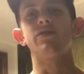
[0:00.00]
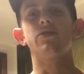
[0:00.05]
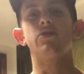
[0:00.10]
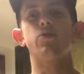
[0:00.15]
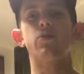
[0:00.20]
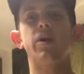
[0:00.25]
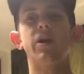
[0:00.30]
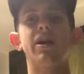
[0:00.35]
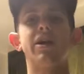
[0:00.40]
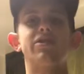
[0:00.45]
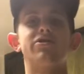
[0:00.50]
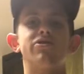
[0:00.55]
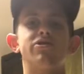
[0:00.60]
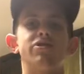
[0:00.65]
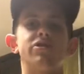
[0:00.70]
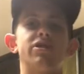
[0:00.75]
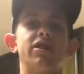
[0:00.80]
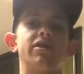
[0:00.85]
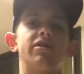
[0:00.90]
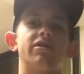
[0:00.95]
real answer
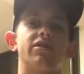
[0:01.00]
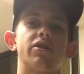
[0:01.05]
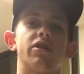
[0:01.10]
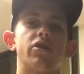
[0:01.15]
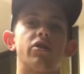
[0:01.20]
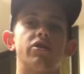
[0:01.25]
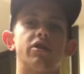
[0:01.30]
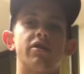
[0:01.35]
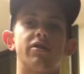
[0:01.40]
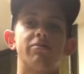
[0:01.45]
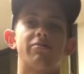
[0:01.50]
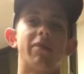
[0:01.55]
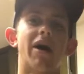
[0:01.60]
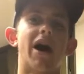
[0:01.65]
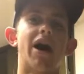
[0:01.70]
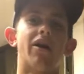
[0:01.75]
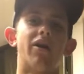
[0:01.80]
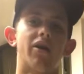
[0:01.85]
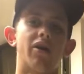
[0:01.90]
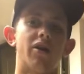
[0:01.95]
doesn't
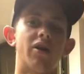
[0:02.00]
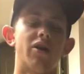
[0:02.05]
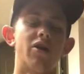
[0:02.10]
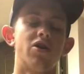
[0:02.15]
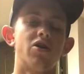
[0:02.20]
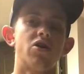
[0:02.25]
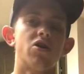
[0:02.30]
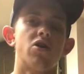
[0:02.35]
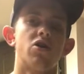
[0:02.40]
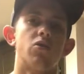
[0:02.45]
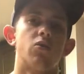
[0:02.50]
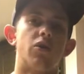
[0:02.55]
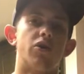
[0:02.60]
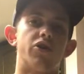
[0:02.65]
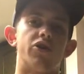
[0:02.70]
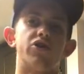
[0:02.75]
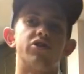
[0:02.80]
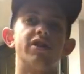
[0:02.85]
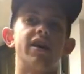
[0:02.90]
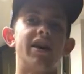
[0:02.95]
matter whether
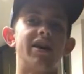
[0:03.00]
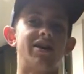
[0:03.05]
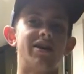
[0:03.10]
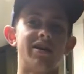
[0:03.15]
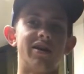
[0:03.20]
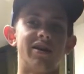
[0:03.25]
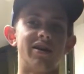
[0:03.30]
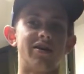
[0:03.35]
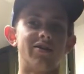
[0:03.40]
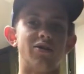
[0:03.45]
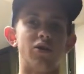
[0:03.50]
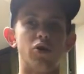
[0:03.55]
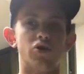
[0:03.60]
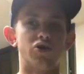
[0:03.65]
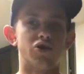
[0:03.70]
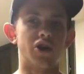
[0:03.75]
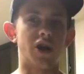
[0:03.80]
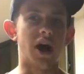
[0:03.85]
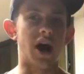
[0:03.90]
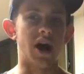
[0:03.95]
you're taking those
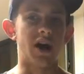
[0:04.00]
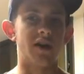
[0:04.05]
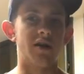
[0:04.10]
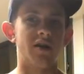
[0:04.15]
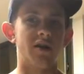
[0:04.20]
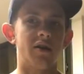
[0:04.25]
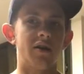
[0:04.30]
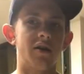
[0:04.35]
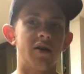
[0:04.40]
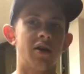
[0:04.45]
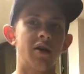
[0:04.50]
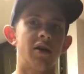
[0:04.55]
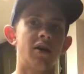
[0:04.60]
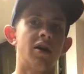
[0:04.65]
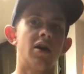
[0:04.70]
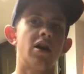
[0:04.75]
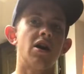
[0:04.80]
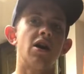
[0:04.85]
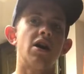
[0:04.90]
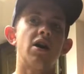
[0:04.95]
or not.
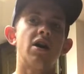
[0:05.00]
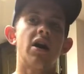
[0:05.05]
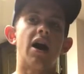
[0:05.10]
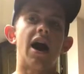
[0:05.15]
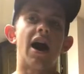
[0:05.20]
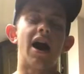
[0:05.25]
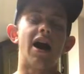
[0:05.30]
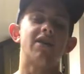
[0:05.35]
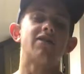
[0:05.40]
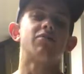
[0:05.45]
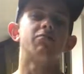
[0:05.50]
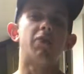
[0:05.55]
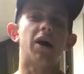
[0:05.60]
As a